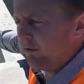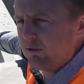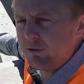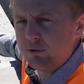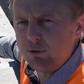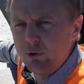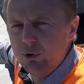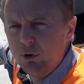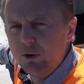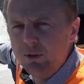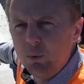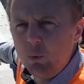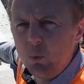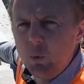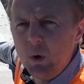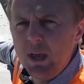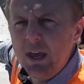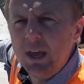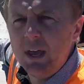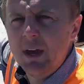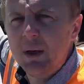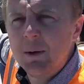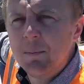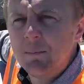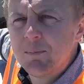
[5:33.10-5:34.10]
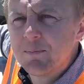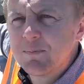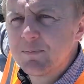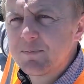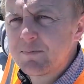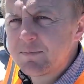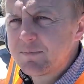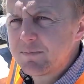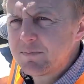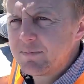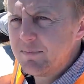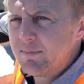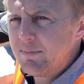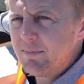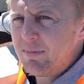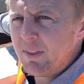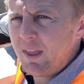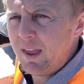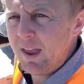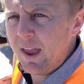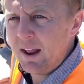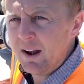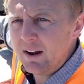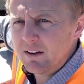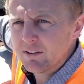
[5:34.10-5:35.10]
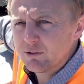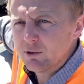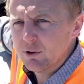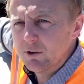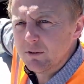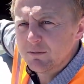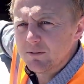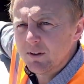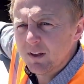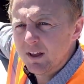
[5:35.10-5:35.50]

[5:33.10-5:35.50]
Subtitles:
through the weir and it sort of